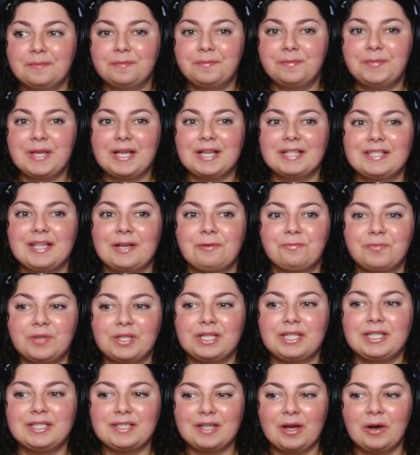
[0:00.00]
Because I
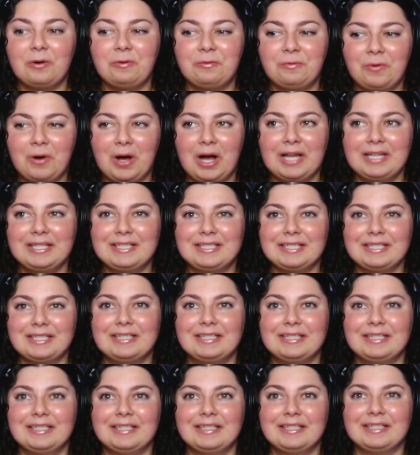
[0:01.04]
really don't want
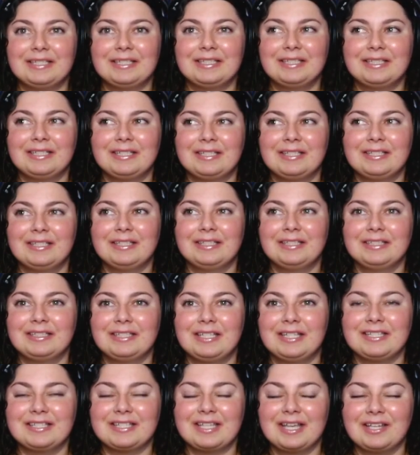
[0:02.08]

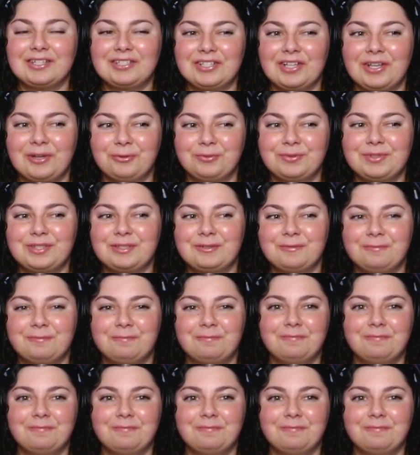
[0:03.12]
these issues.